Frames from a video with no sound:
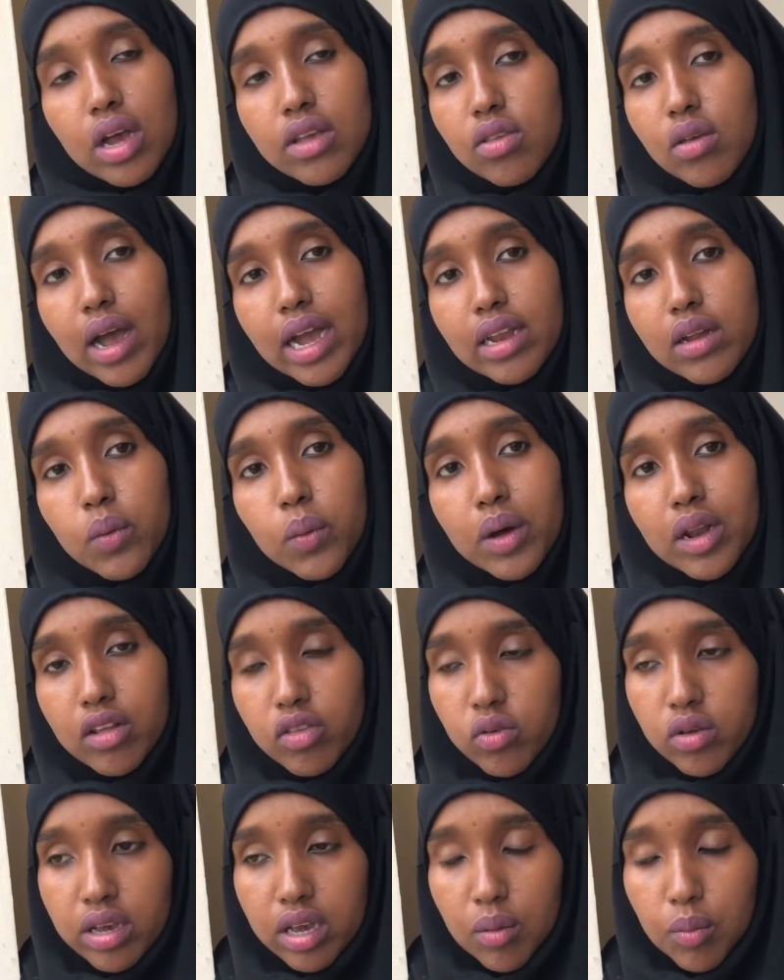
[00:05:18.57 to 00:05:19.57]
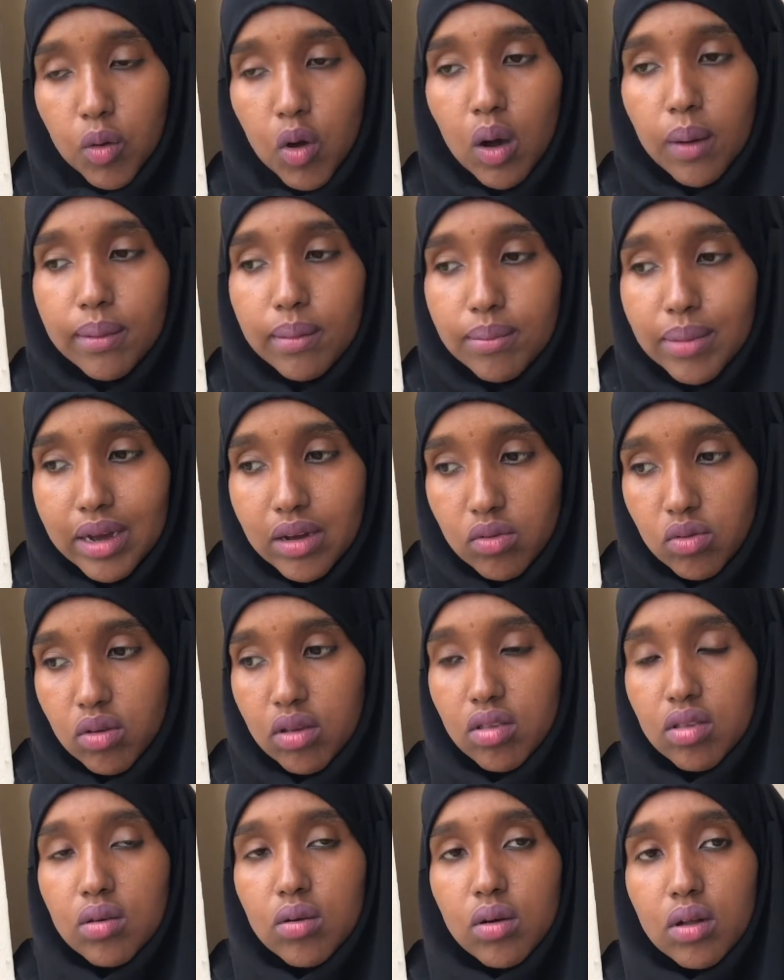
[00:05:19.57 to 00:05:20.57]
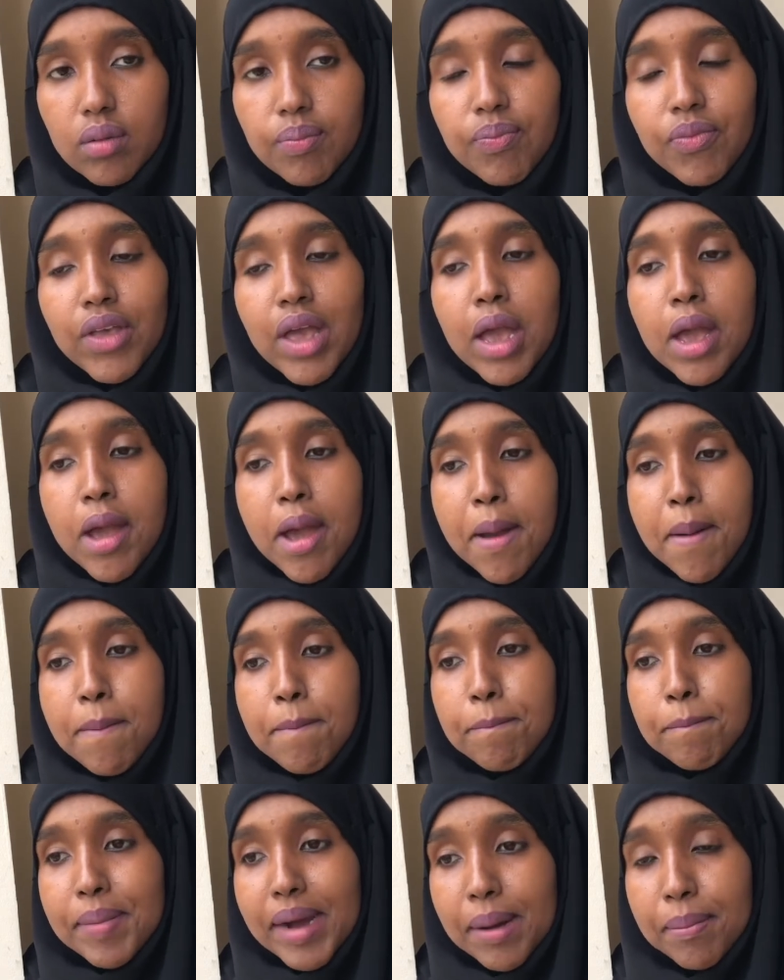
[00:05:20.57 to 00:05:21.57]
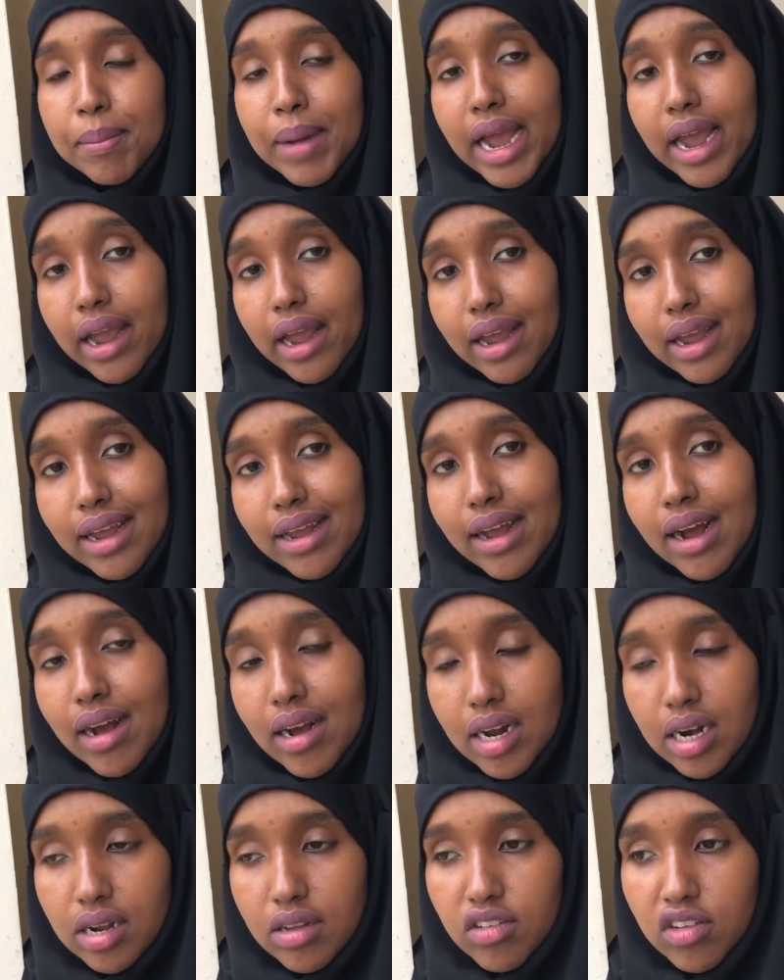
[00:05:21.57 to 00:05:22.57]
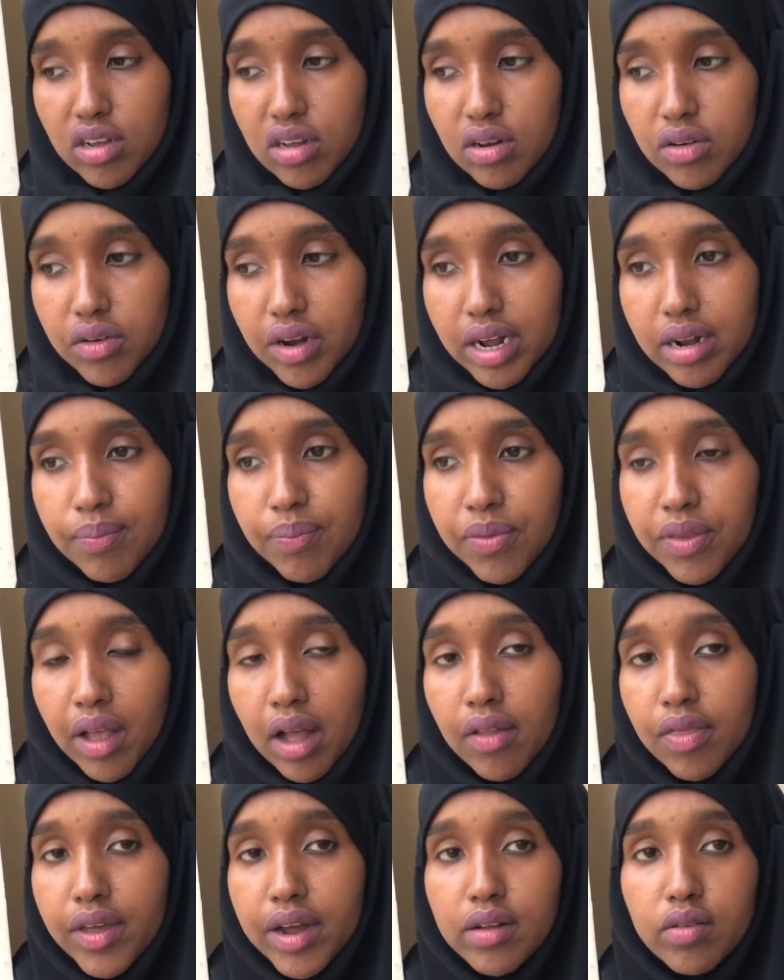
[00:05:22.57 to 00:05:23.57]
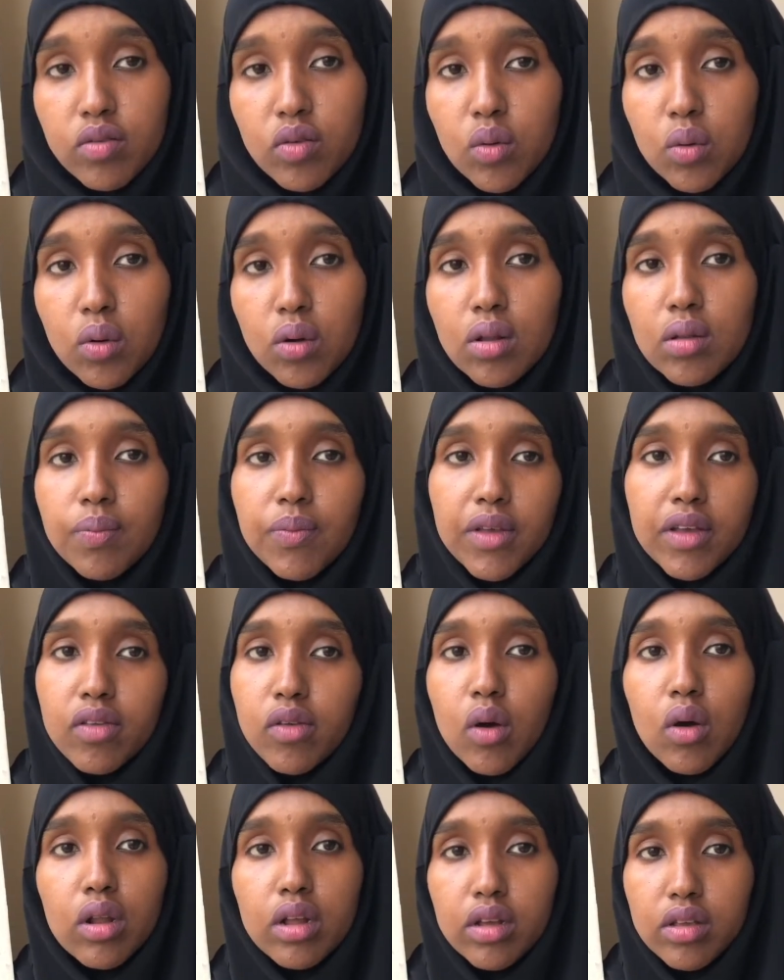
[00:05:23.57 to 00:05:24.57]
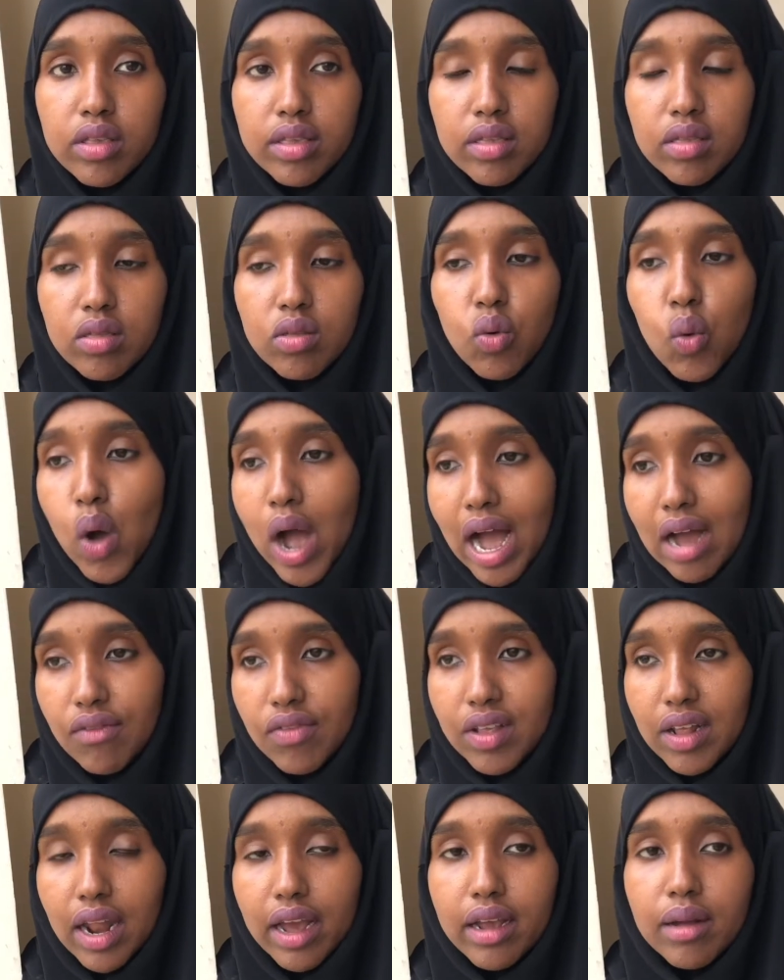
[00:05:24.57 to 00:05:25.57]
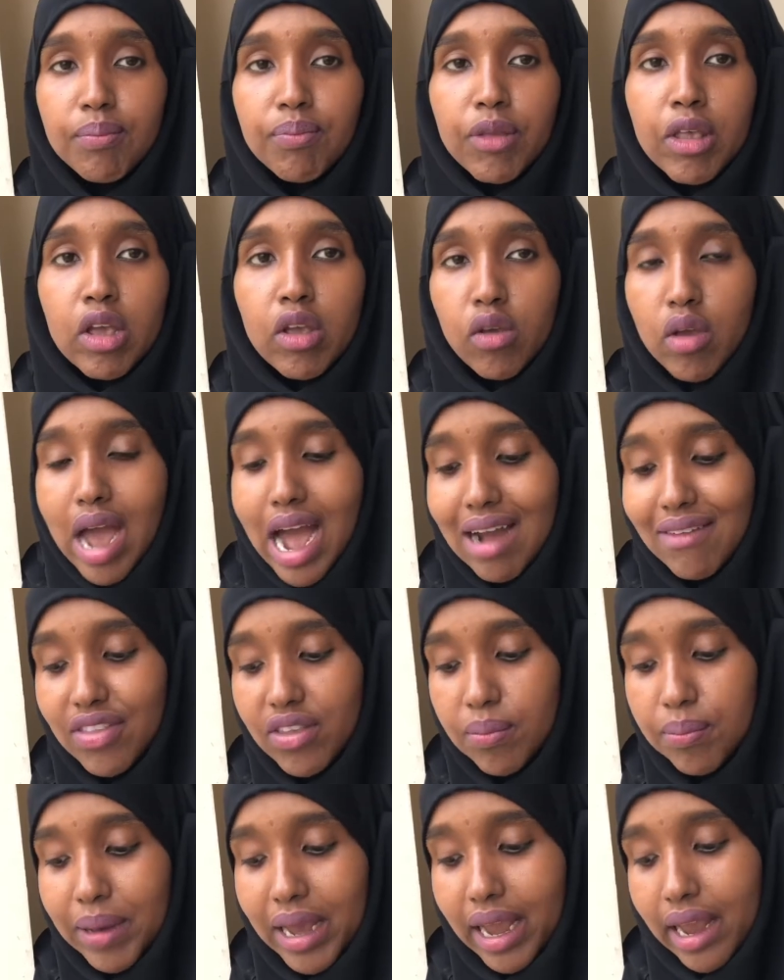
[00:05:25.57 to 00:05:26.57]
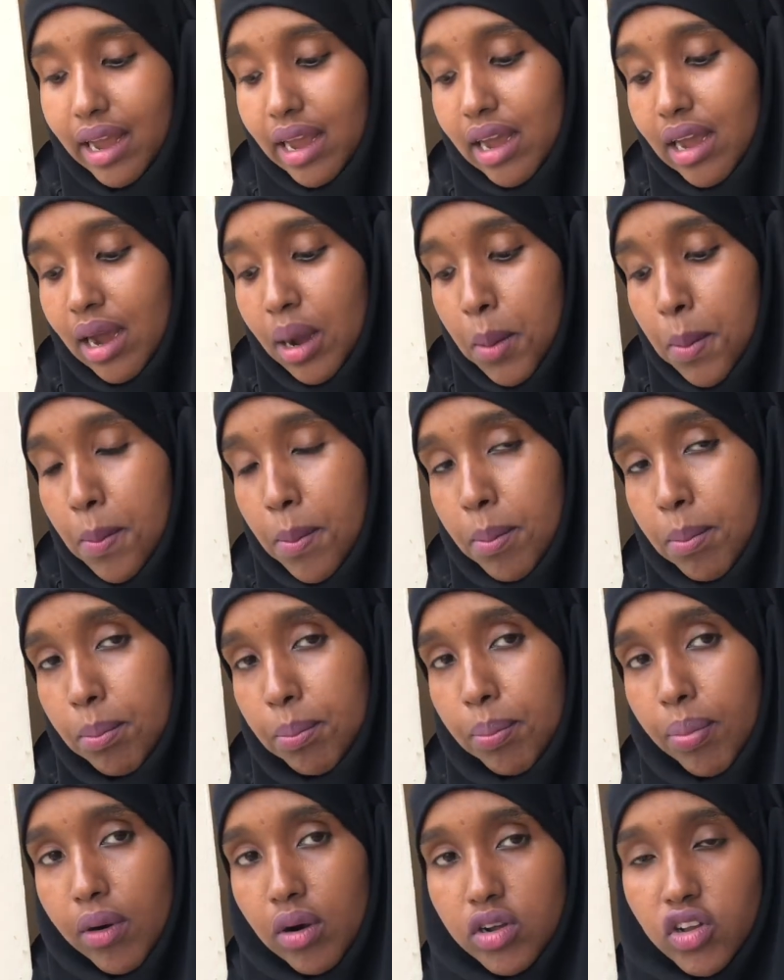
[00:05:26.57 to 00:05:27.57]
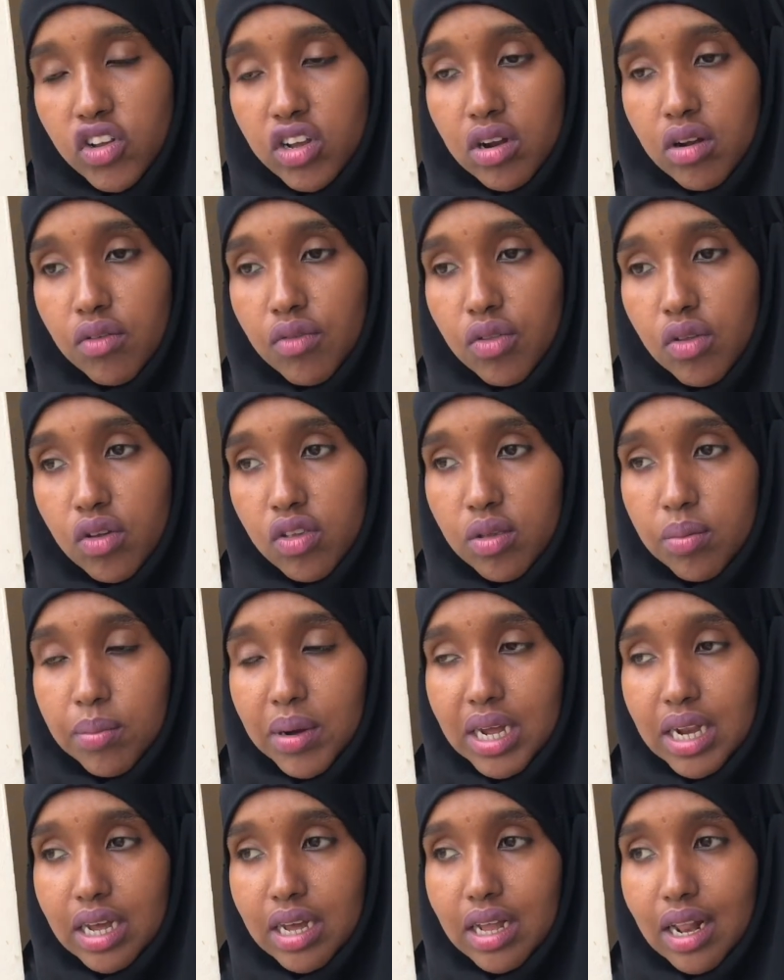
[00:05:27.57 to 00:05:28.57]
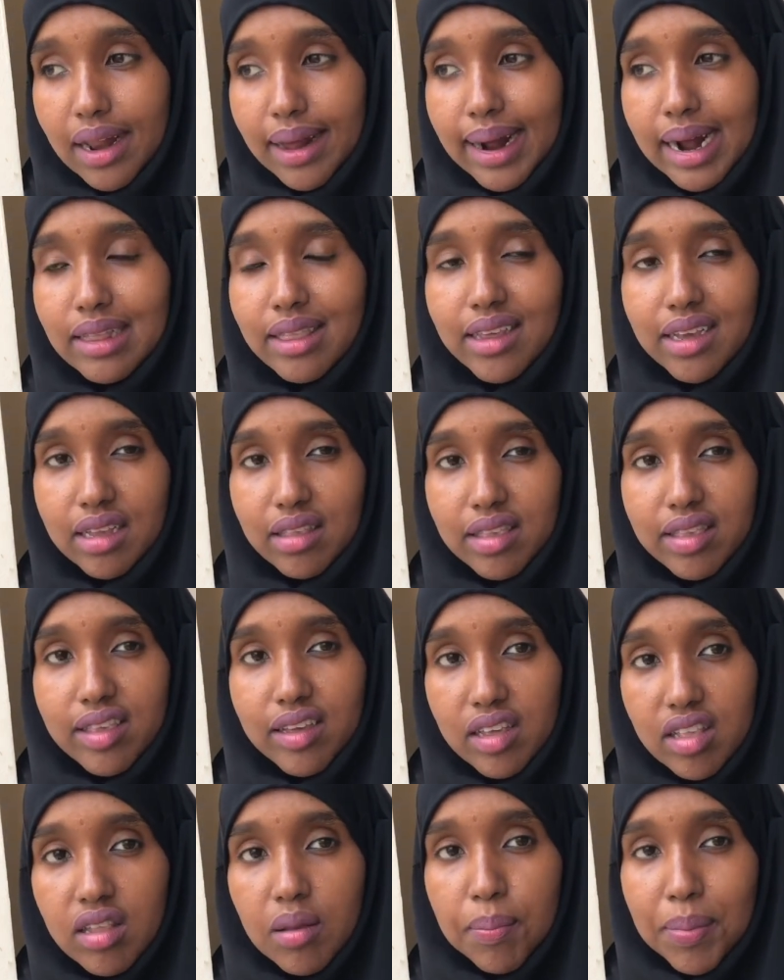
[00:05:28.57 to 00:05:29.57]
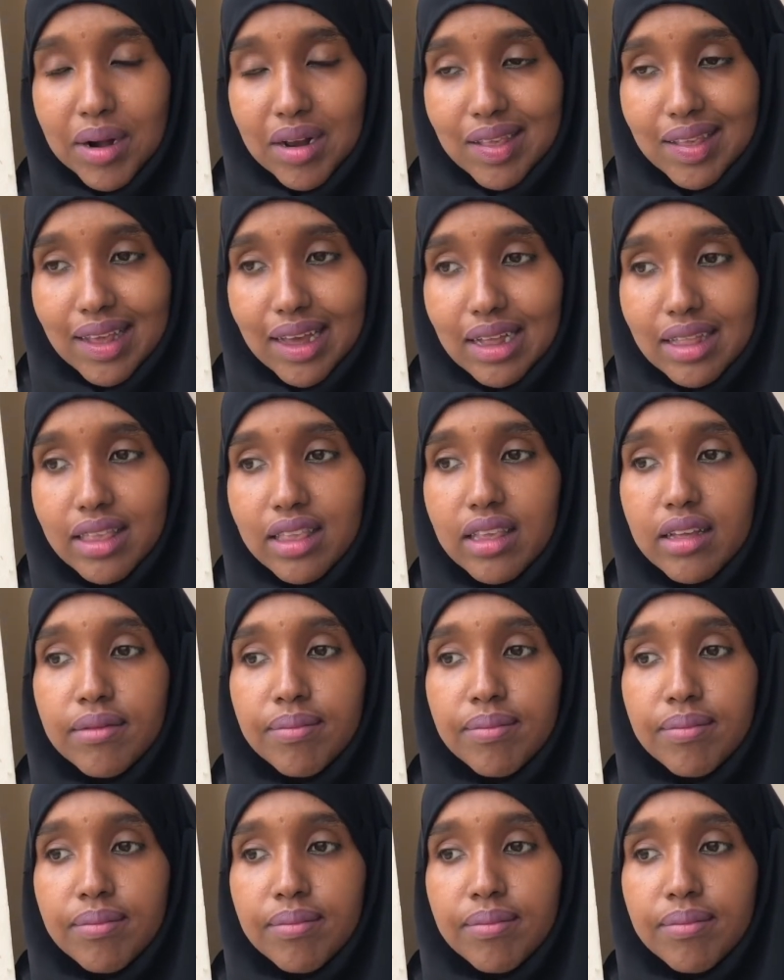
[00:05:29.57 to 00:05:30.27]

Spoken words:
So I didn't want it to keep going back to school. But my younger children, their school is only 2 halves. Like you have to pay portion of those money. I think 60%